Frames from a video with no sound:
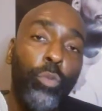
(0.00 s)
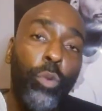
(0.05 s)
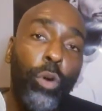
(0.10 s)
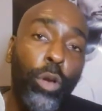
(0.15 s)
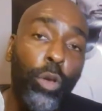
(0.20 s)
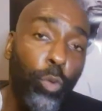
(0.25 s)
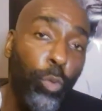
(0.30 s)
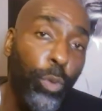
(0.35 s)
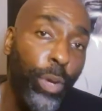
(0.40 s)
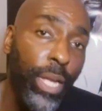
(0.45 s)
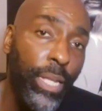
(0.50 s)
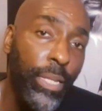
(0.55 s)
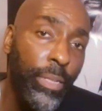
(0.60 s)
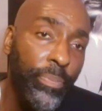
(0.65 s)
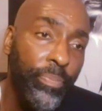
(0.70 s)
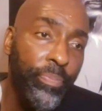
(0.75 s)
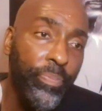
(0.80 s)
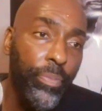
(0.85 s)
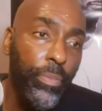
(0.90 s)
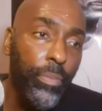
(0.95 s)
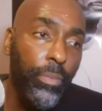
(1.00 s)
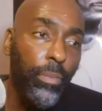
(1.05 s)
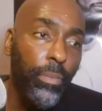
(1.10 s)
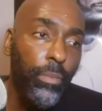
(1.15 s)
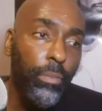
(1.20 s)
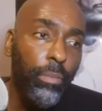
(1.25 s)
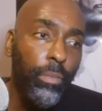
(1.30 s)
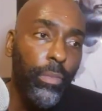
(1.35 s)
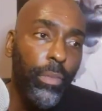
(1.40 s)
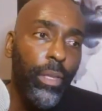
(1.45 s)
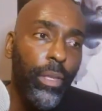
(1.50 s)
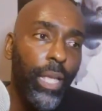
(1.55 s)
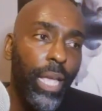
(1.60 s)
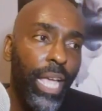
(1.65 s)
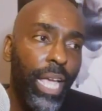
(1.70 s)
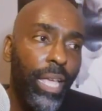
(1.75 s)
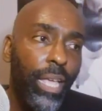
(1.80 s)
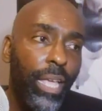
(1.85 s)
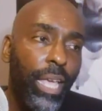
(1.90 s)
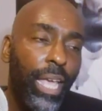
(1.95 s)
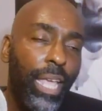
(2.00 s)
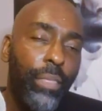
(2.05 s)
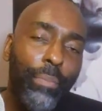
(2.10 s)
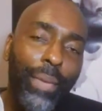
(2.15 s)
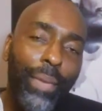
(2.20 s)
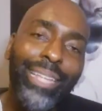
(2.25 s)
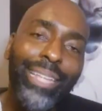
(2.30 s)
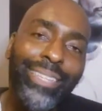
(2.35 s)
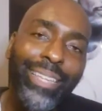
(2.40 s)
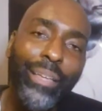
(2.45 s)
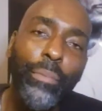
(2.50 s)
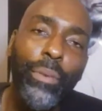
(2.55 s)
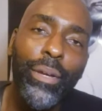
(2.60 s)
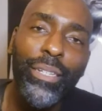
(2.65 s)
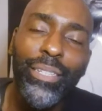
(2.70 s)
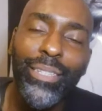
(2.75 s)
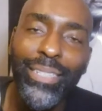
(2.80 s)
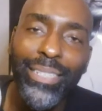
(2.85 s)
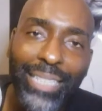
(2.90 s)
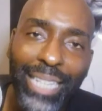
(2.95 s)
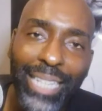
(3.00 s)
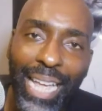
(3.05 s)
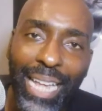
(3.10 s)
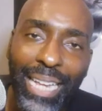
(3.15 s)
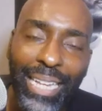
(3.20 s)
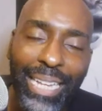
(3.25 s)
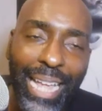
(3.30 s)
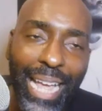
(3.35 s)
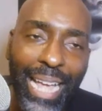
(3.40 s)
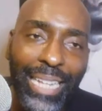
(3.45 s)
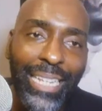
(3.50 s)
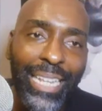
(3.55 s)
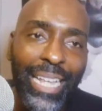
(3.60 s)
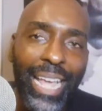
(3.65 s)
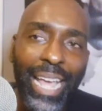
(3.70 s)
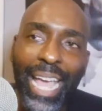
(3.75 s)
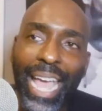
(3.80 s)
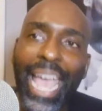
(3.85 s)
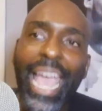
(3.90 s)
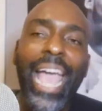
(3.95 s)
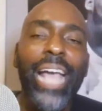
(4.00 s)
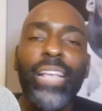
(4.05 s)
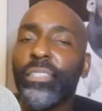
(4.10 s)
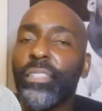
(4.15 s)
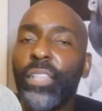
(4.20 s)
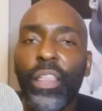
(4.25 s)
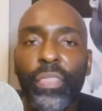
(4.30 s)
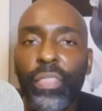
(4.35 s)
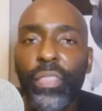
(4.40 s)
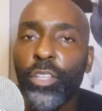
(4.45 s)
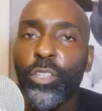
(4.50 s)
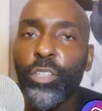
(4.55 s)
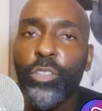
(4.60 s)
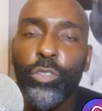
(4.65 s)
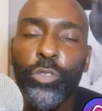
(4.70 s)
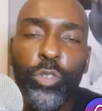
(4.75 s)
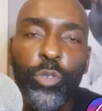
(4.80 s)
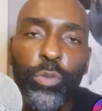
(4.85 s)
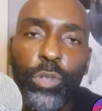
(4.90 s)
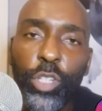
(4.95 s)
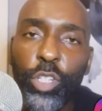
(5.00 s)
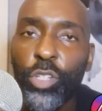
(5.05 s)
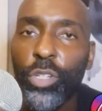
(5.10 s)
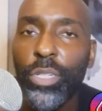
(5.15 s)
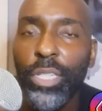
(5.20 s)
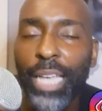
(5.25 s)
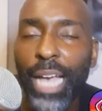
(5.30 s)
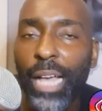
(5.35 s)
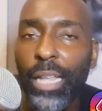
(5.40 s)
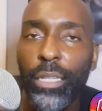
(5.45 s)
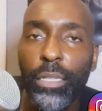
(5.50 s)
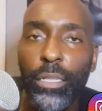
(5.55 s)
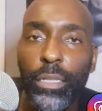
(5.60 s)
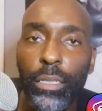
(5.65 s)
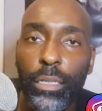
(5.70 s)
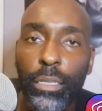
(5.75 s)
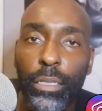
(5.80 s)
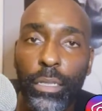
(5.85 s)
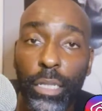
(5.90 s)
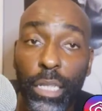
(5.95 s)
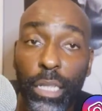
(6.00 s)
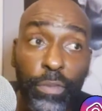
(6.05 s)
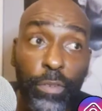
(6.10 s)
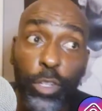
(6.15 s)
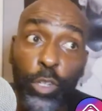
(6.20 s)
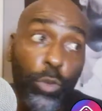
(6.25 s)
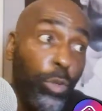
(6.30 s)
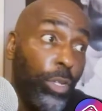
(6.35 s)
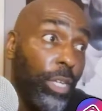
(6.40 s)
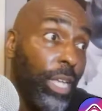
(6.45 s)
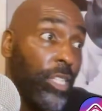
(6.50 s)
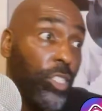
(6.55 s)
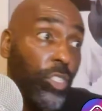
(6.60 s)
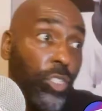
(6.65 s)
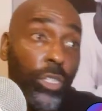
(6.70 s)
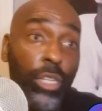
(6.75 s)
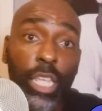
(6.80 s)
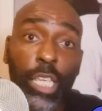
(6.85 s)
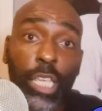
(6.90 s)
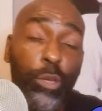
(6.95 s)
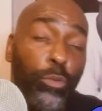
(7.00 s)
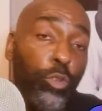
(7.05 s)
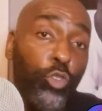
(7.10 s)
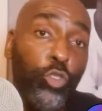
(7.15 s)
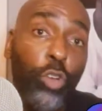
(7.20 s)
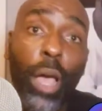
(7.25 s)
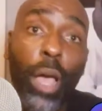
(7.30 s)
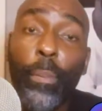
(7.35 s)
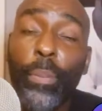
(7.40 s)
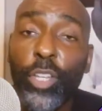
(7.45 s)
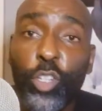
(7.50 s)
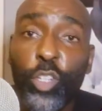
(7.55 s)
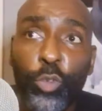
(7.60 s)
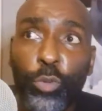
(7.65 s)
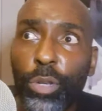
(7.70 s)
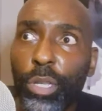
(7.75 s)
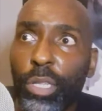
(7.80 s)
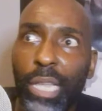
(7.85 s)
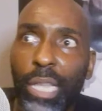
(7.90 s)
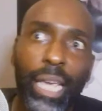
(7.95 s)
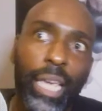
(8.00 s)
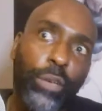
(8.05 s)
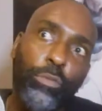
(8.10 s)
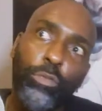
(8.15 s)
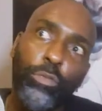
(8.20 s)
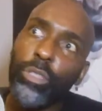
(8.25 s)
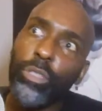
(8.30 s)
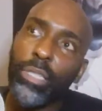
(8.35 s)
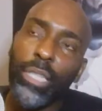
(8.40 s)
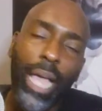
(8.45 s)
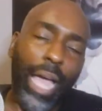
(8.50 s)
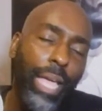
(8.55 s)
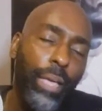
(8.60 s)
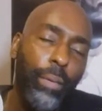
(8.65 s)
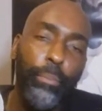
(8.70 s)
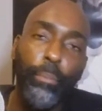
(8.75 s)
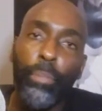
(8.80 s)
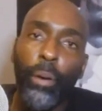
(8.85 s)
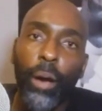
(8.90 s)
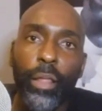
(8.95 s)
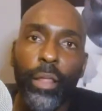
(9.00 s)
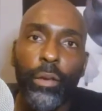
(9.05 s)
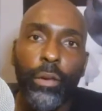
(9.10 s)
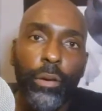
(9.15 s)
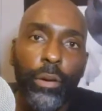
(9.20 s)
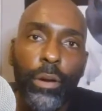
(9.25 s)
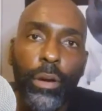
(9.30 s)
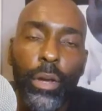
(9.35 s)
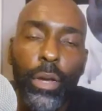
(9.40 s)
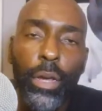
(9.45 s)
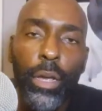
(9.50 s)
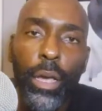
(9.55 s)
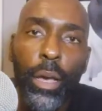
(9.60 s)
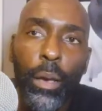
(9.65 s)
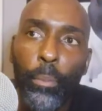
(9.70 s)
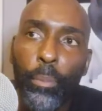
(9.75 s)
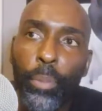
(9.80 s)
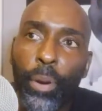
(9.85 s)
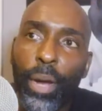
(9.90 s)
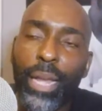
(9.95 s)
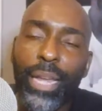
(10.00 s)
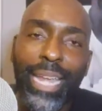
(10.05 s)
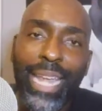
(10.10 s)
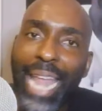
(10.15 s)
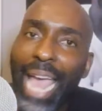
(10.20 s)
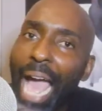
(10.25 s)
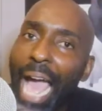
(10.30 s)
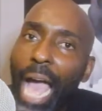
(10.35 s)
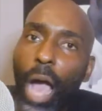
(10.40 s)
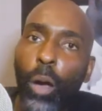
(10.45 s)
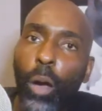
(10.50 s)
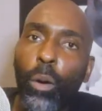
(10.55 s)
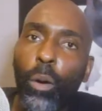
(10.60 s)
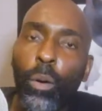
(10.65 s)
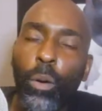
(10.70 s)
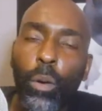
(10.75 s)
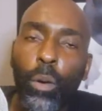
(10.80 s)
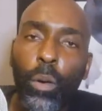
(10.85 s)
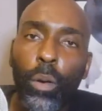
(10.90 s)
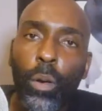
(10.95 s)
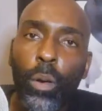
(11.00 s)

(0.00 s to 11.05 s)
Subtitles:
to work with and make them understand that it has nothing to do with your talent. Even though yesterday you were dropping trees like it was like butter. But now,